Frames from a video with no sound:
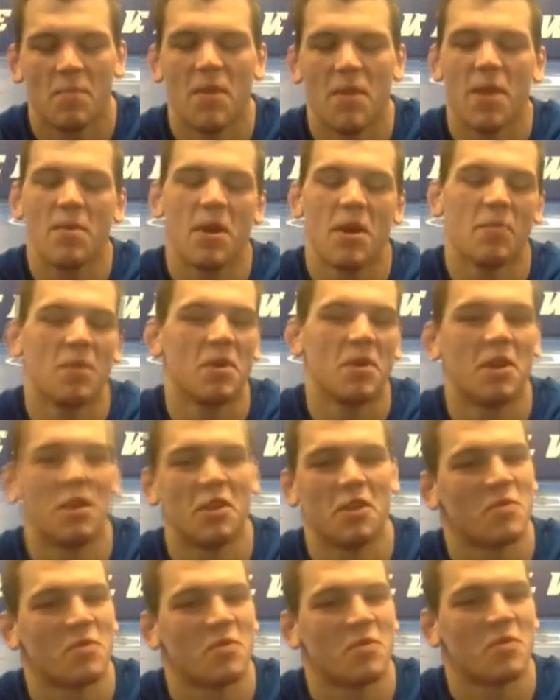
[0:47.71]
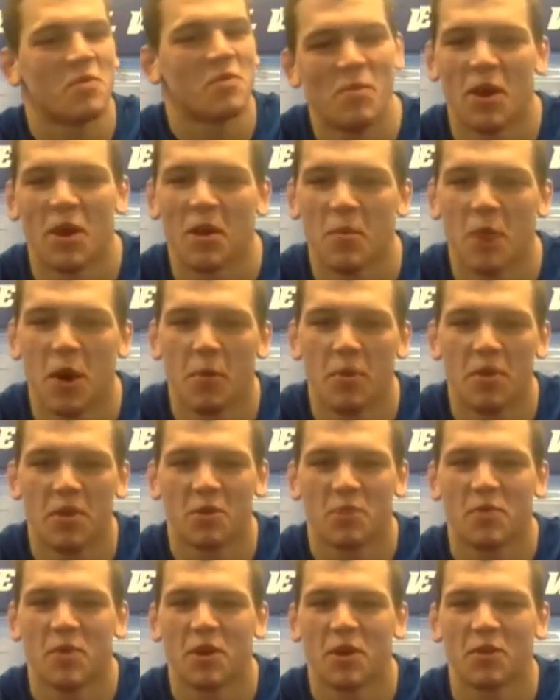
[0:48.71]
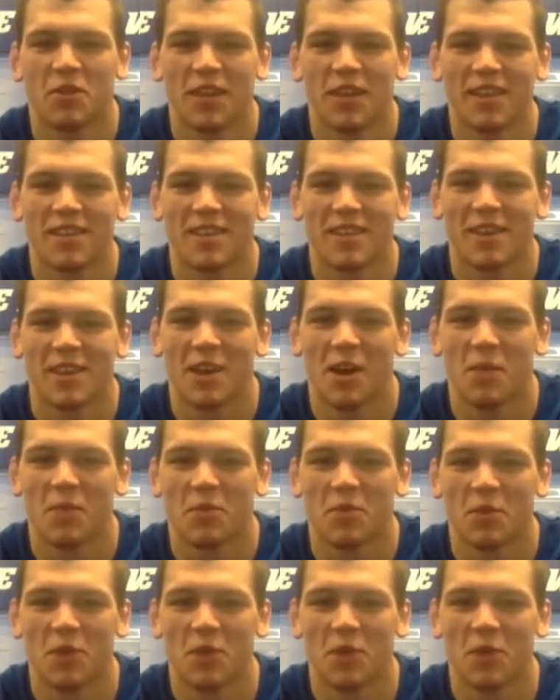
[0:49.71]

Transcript: Maybe up until this point, but I'm hoping there's bigger things to come.